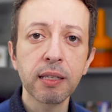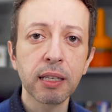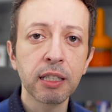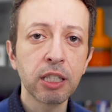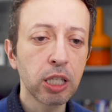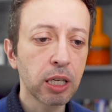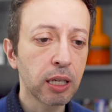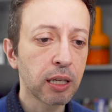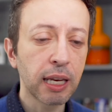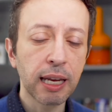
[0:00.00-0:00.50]

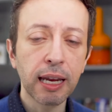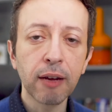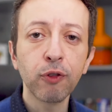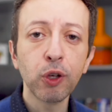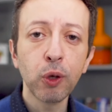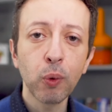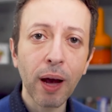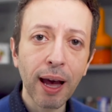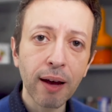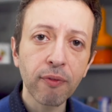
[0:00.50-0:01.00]
And if
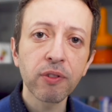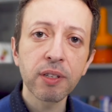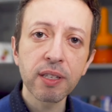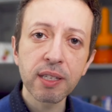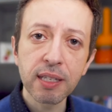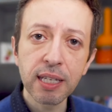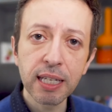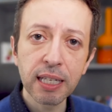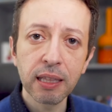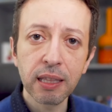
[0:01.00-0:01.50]
you haven't
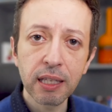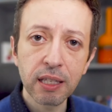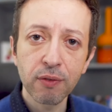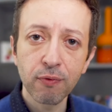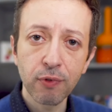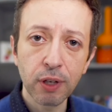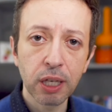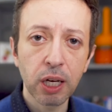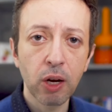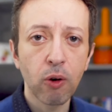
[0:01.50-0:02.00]
seen this
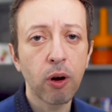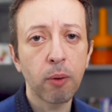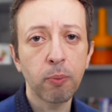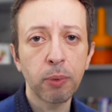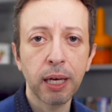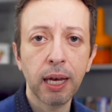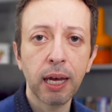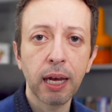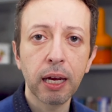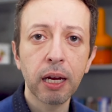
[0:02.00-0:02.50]
video up
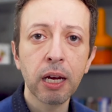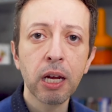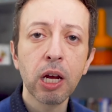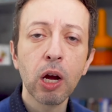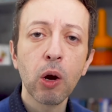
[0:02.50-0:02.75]
here